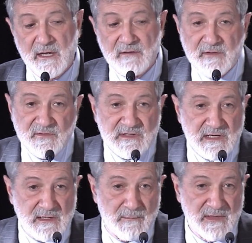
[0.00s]

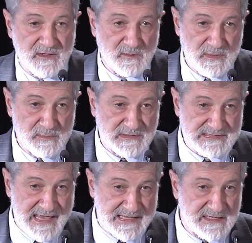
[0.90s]
15 million people
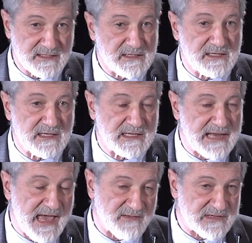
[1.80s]
dead in a
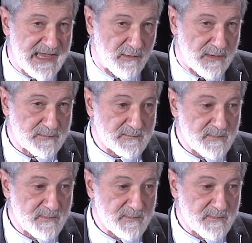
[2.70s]
half an hour.